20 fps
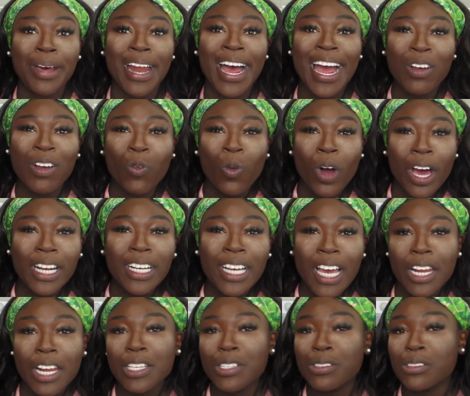but I want
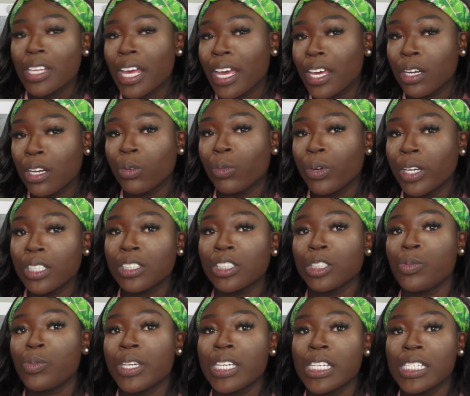to kind of use that in the winter
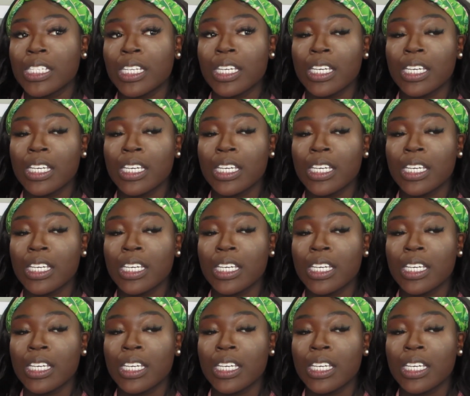just because